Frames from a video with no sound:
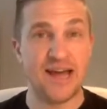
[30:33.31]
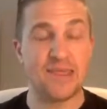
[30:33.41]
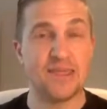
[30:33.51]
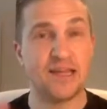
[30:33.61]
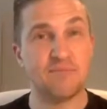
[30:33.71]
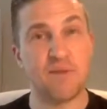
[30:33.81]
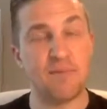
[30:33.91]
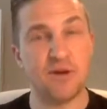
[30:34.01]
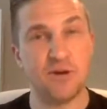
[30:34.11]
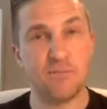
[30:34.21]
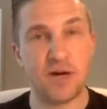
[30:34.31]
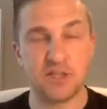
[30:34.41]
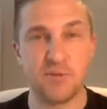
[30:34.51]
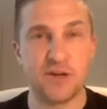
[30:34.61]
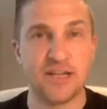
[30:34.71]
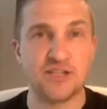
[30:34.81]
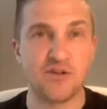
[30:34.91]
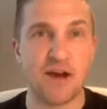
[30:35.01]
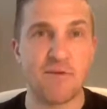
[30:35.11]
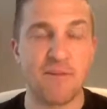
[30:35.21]
I think maybe on possibly on
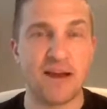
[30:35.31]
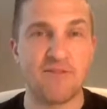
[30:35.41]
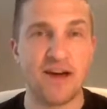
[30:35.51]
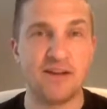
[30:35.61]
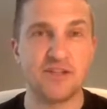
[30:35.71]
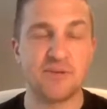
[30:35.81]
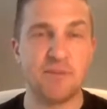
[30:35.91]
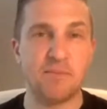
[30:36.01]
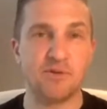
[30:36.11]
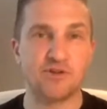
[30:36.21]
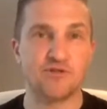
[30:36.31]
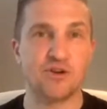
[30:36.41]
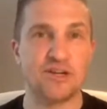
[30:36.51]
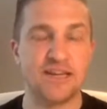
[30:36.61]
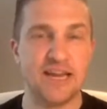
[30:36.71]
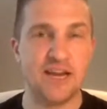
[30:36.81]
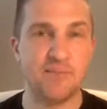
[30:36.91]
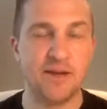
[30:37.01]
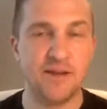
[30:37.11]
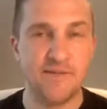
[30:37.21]
Instagram, I might have had some people struggling to hear
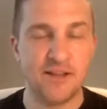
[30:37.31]
me.